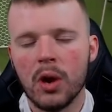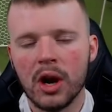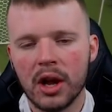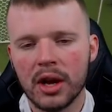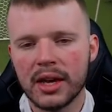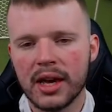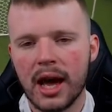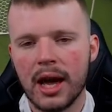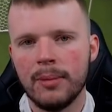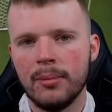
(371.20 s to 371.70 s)
When
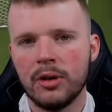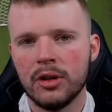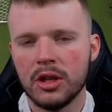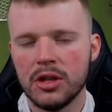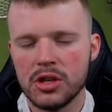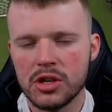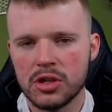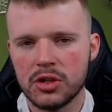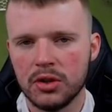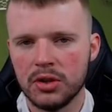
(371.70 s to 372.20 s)
I came
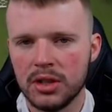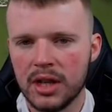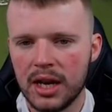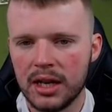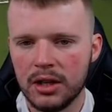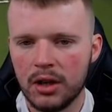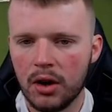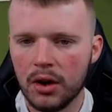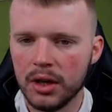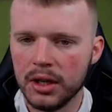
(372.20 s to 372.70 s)
on the
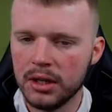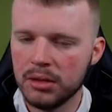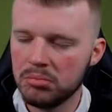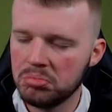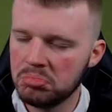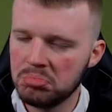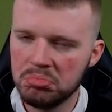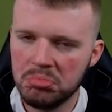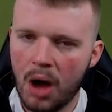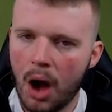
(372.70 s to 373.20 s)
Sunday night,
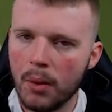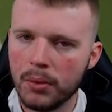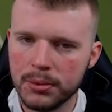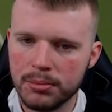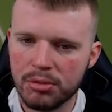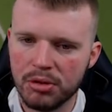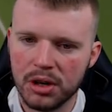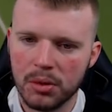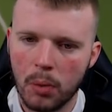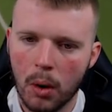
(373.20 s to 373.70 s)
I
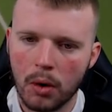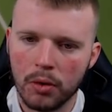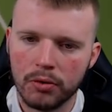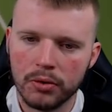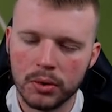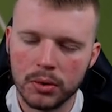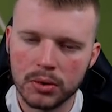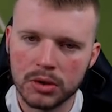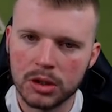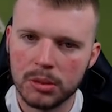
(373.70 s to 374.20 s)
was pretty
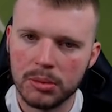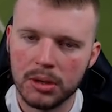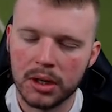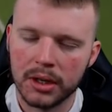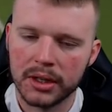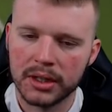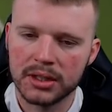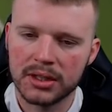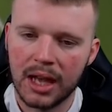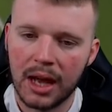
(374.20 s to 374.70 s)
woeful, to be
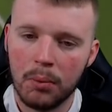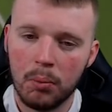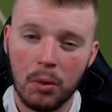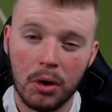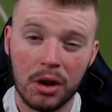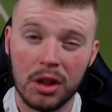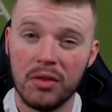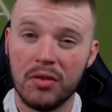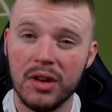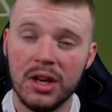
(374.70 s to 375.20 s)
honest. And
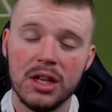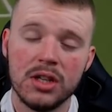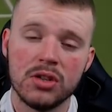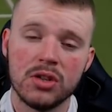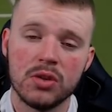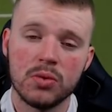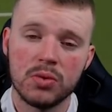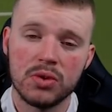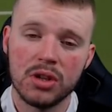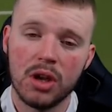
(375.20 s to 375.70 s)
one of the
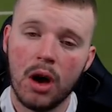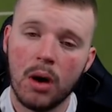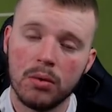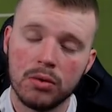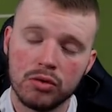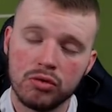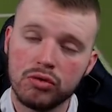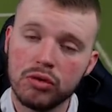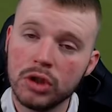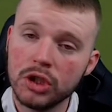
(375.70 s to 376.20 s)
reasons was that I
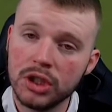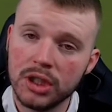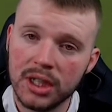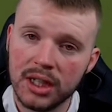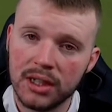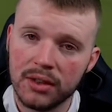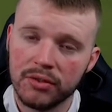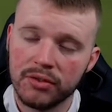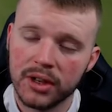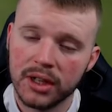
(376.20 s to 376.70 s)
was
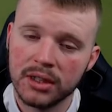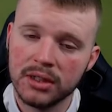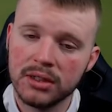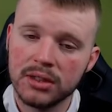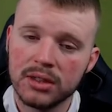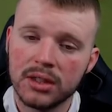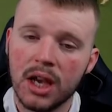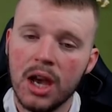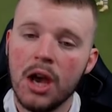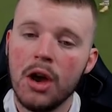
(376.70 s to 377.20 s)
rushing in
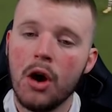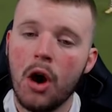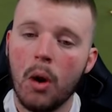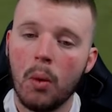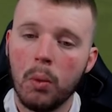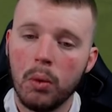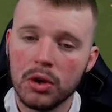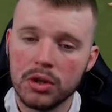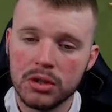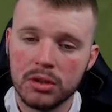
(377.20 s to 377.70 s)
defence.
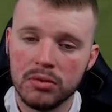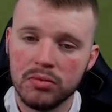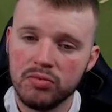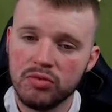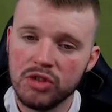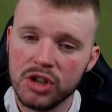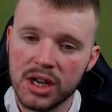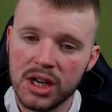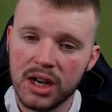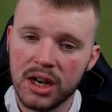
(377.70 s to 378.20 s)
I
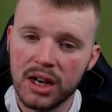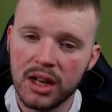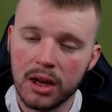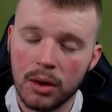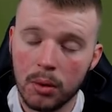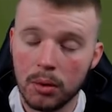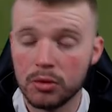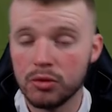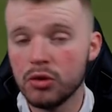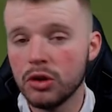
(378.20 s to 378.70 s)

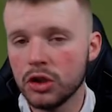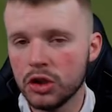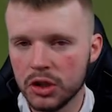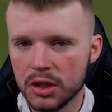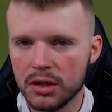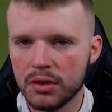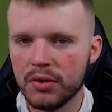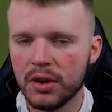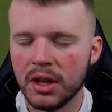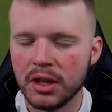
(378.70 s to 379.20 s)
was
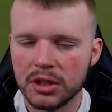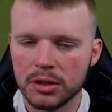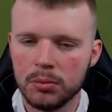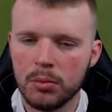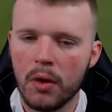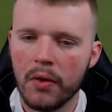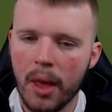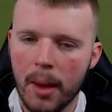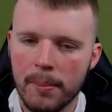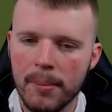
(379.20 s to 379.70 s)
rushing in defence,
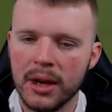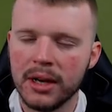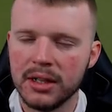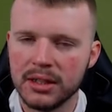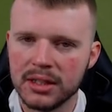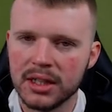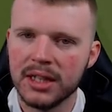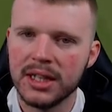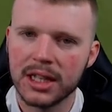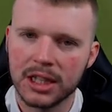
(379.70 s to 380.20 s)
and what that
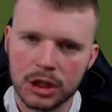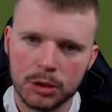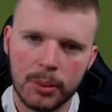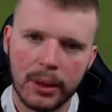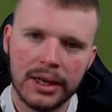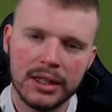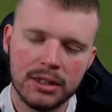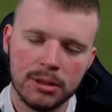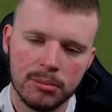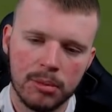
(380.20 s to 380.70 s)
meant is that you had
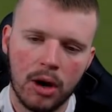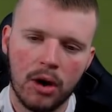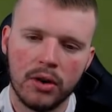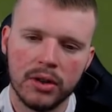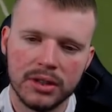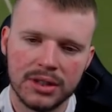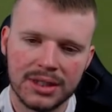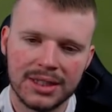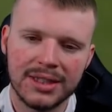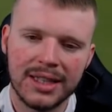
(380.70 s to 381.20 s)
space in
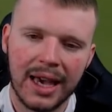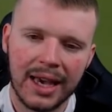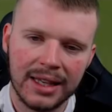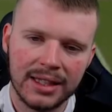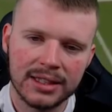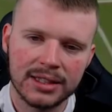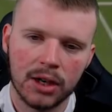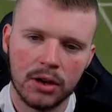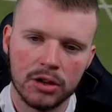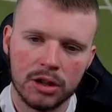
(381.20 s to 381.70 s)
behind to get
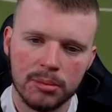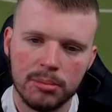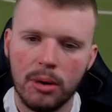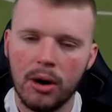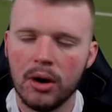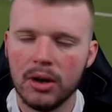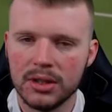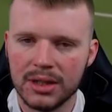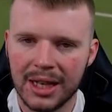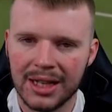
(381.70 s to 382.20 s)
inside the
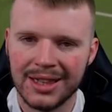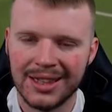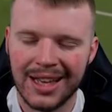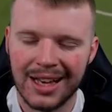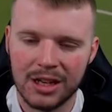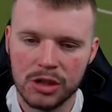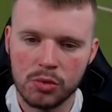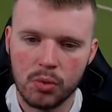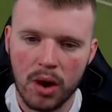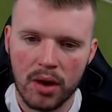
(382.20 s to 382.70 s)
box, and
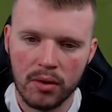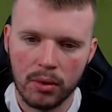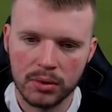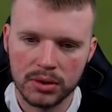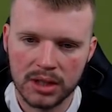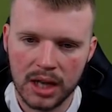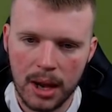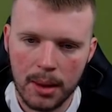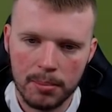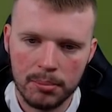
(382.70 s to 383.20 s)
that's where I
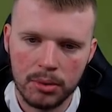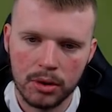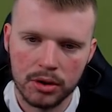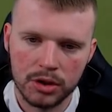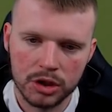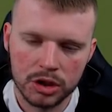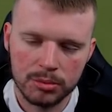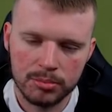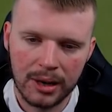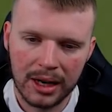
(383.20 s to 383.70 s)
was getting
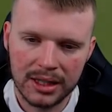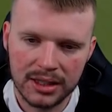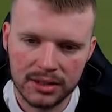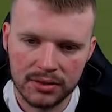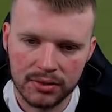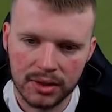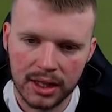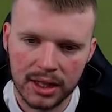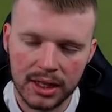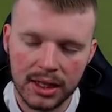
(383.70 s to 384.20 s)
punished
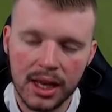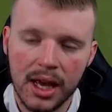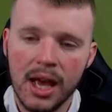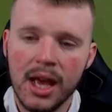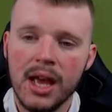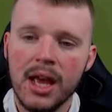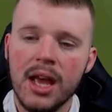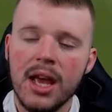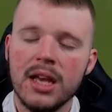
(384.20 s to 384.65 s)
massively.